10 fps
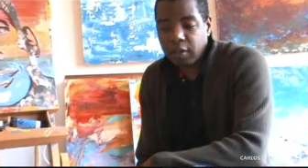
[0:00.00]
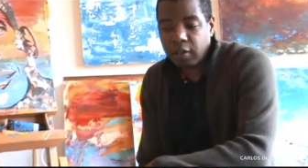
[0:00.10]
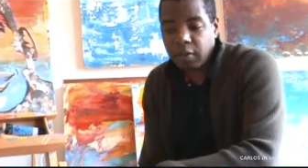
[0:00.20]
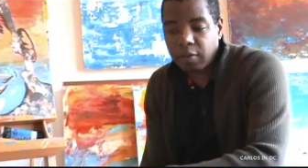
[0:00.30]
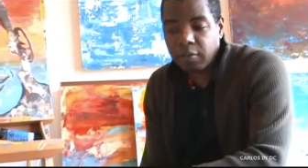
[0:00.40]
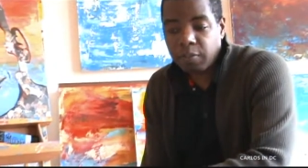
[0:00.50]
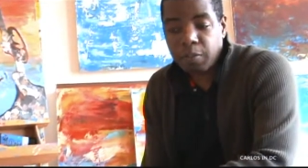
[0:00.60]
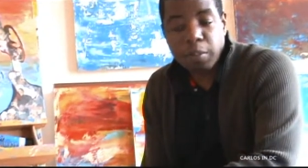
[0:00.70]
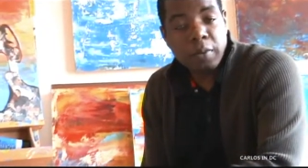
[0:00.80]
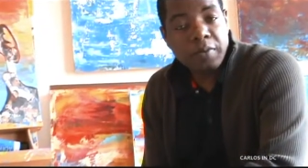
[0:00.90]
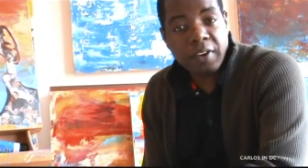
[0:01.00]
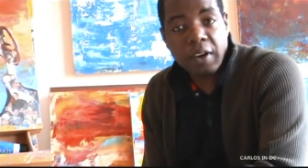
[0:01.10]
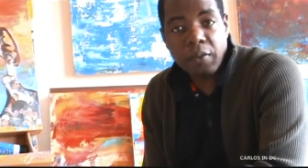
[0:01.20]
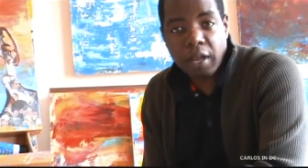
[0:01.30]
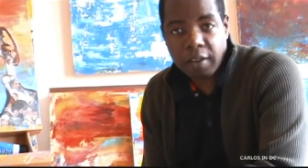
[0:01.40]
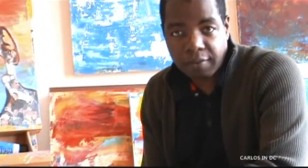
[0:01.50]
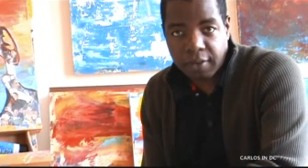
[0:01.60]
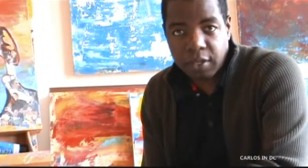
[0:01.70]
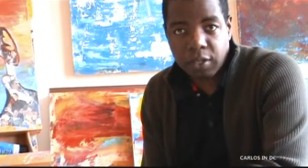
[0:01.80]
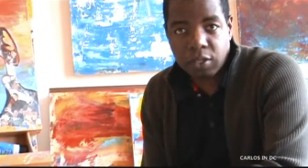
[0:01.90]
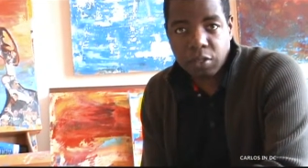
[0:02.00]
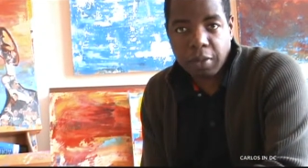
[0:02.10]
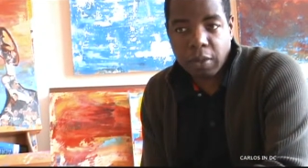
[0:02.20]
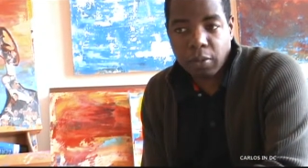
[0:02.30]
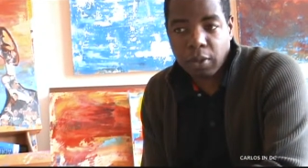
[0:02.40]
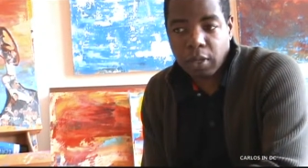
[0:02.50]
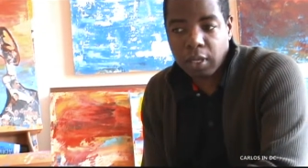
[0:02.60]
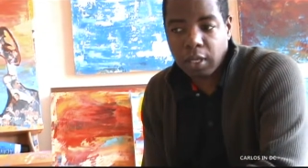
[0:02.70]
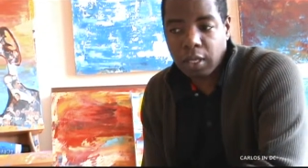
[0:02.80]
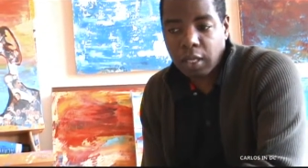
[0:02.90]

is very relevant to my work.